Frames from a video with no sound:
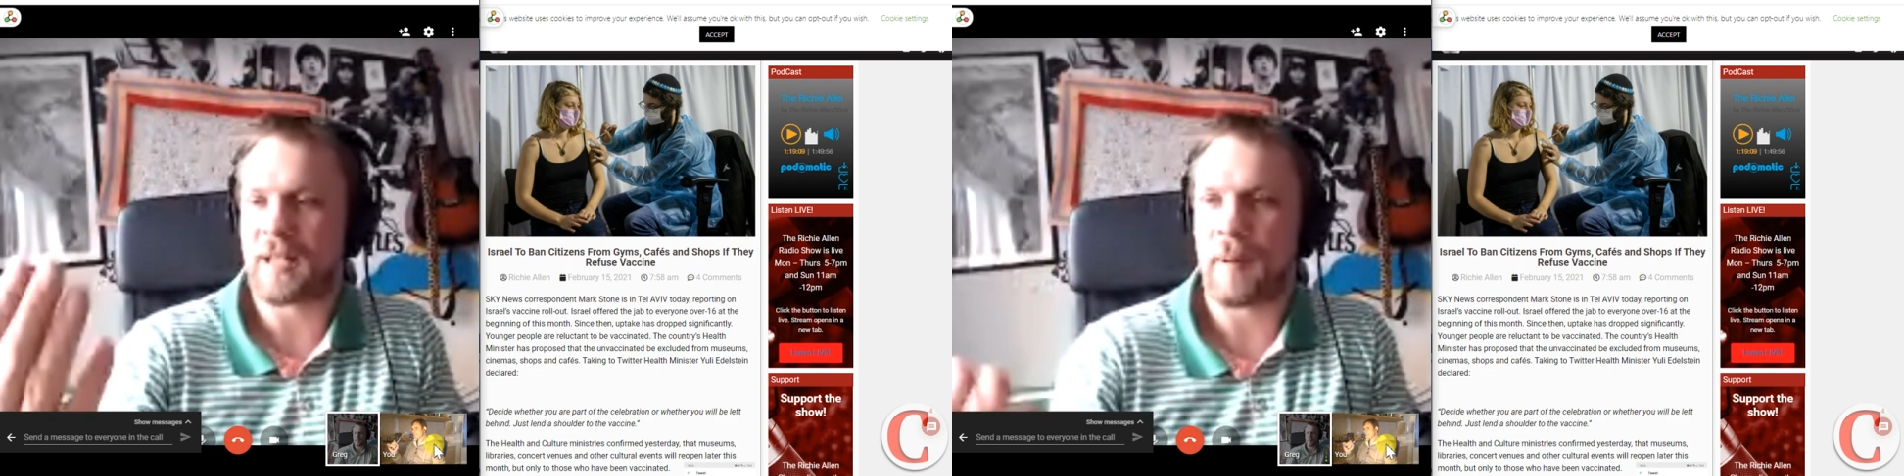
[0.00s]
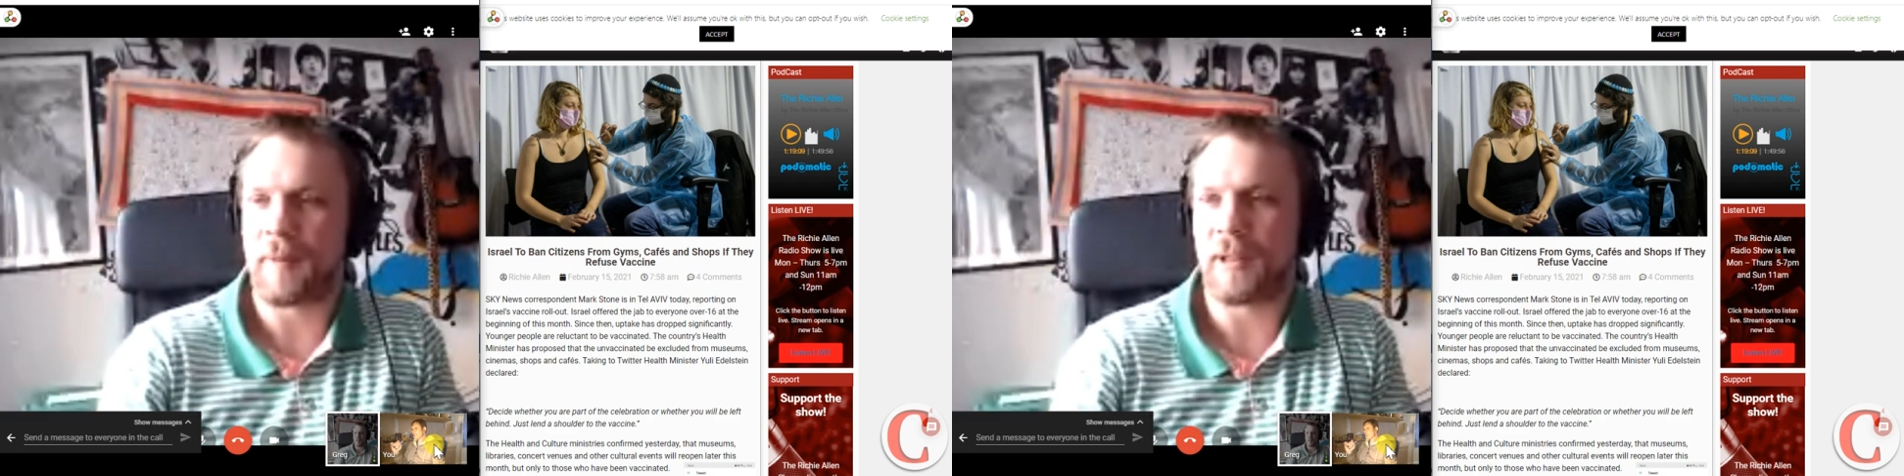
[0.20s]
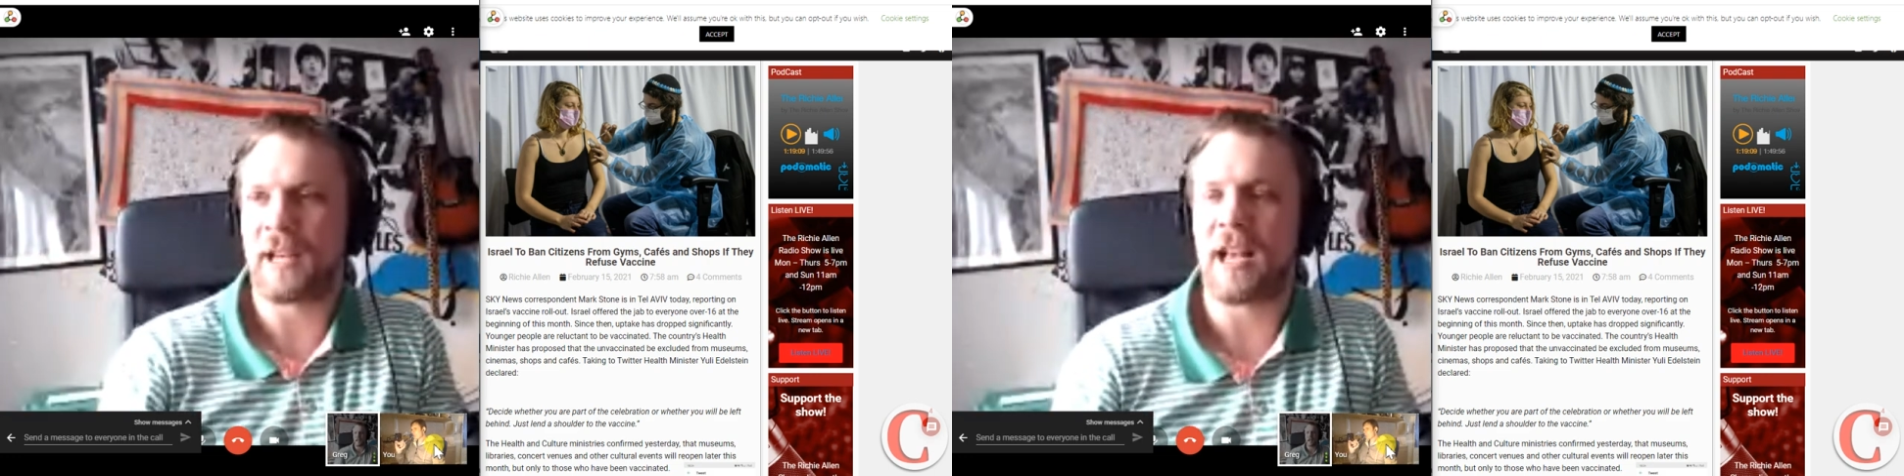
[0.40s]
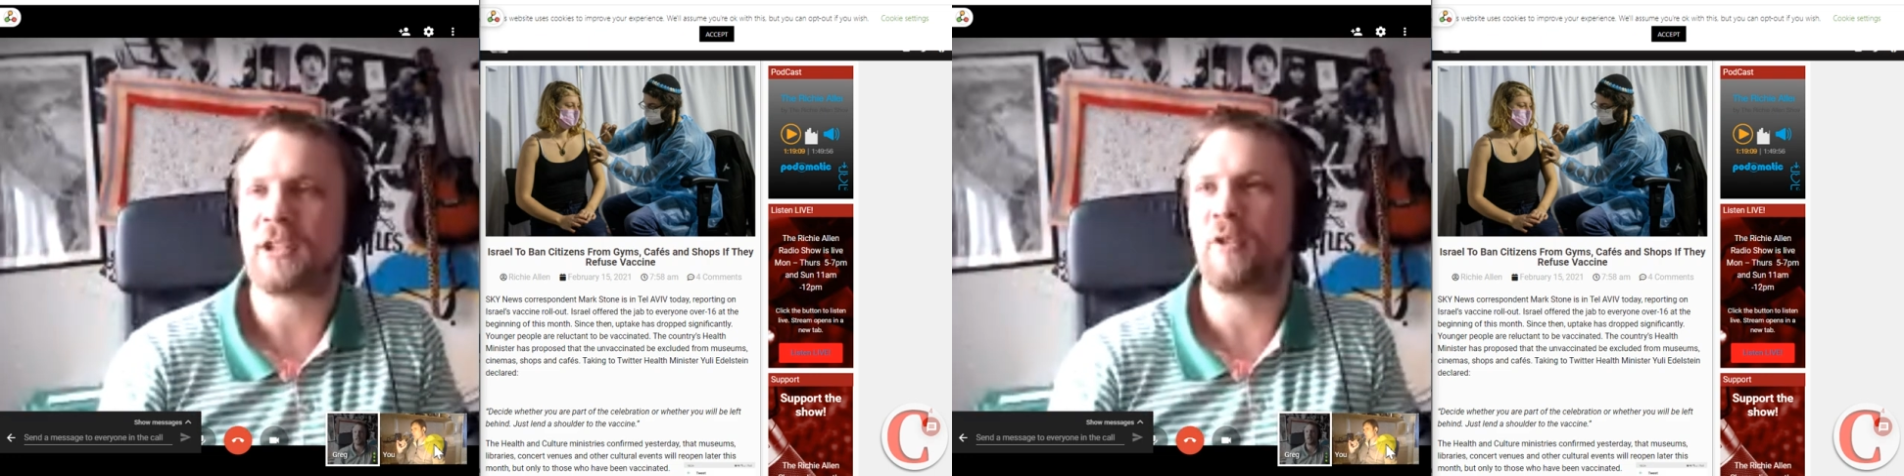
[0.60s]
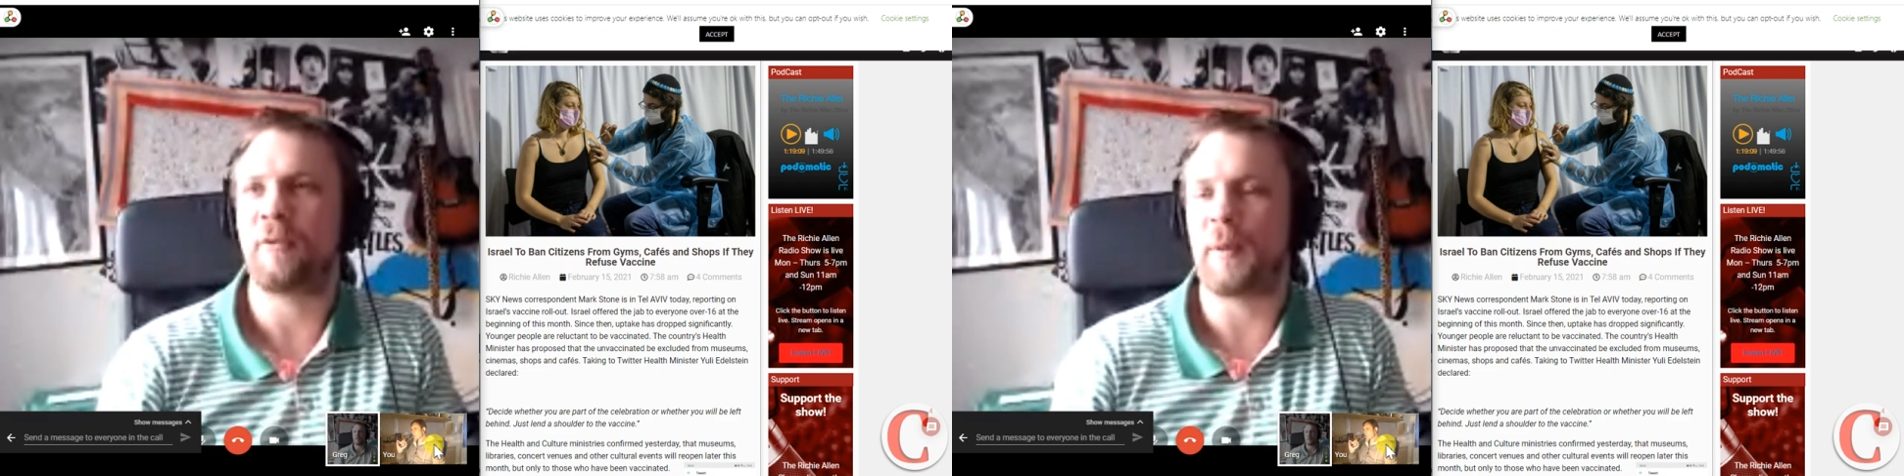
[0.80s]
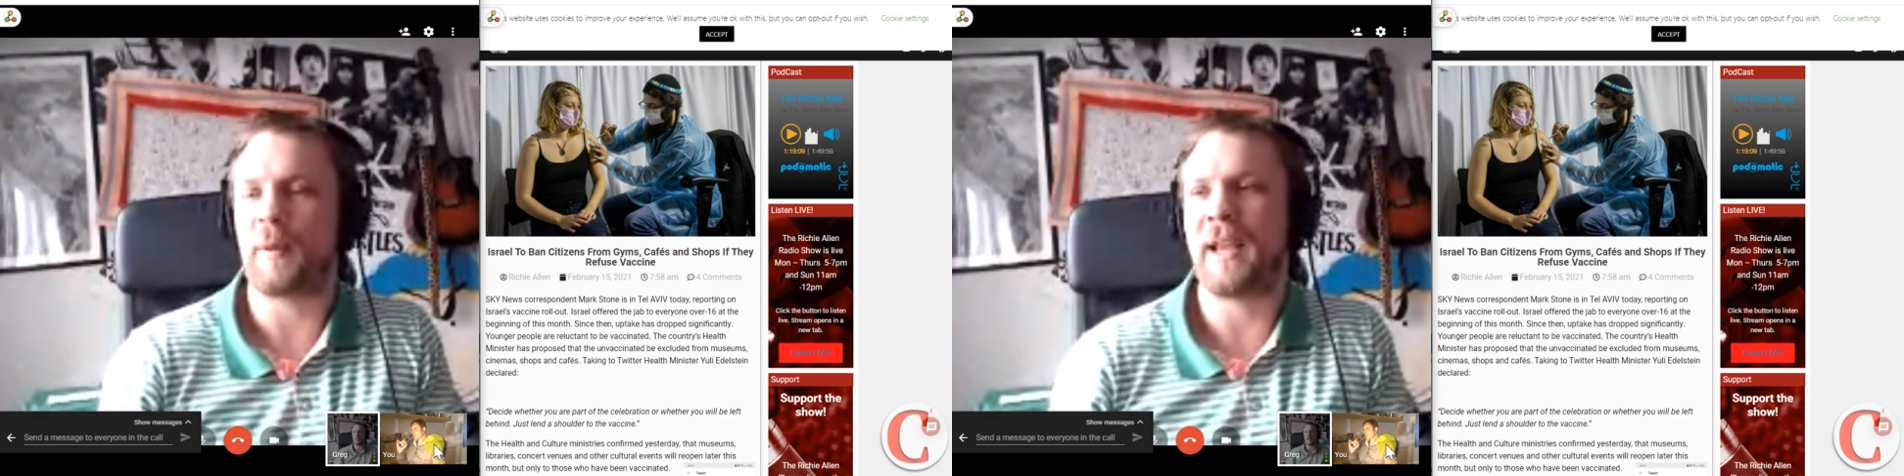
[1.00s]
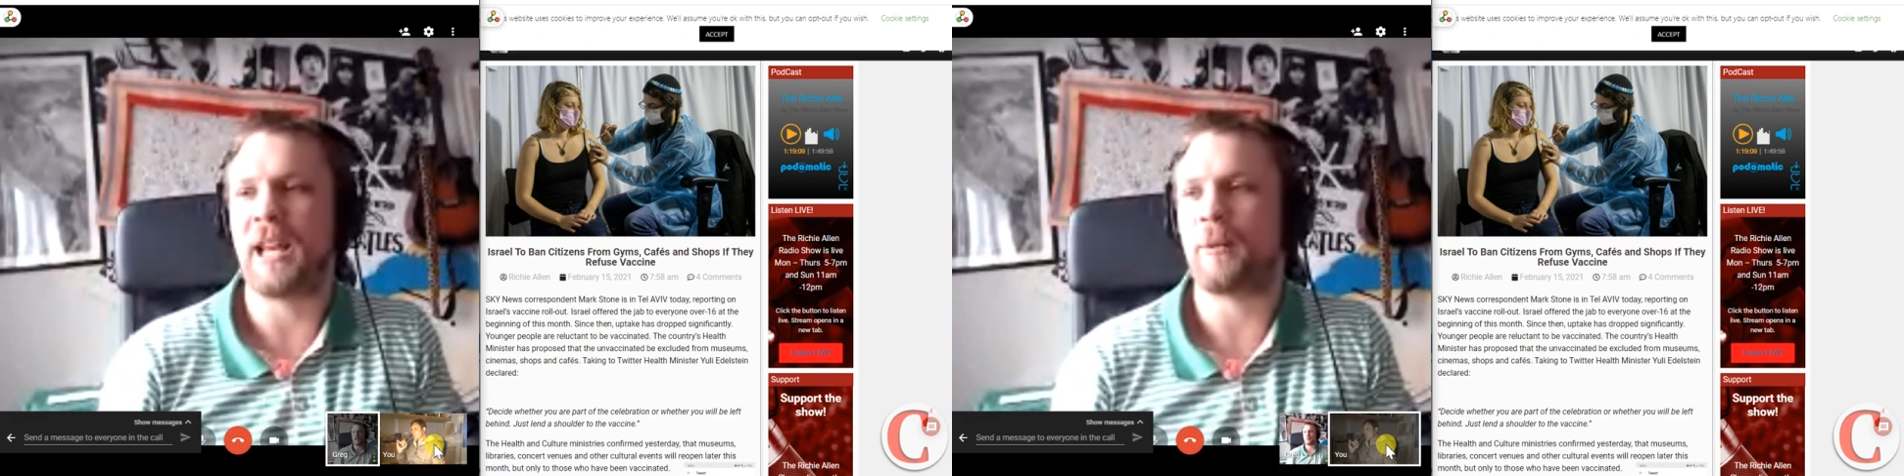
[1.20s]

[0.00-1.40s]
people like us who from the beginning were